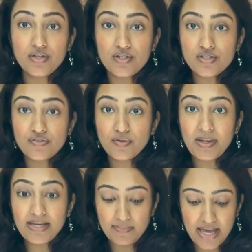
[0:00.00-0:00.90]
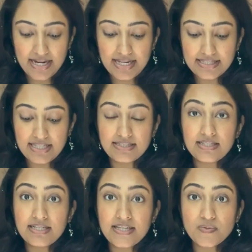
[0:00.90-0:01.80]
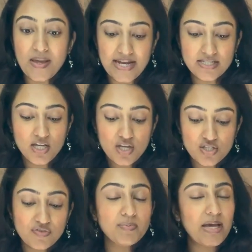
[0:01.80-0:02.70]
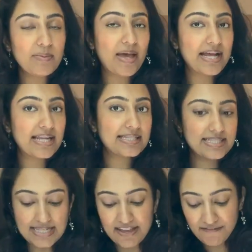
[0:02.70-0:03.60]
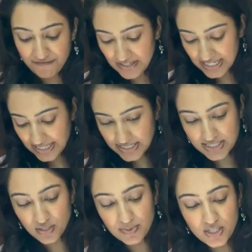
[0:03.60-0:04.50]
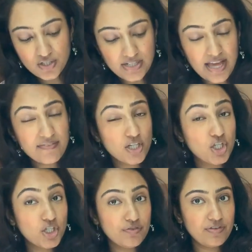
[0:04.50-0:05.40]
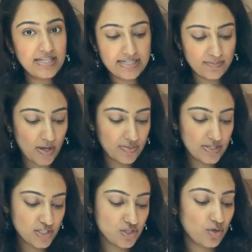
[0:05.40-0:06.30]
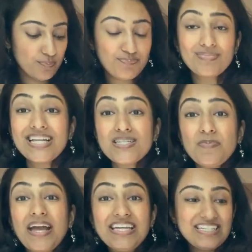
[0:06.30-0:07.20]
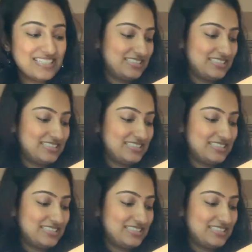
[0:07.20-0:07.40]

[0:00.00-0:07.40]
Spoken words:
So if you buy a bag like it expands. So if you buy a bag like this, I feel like it's gonna be good. I have a good feeling about this. So let's pack it.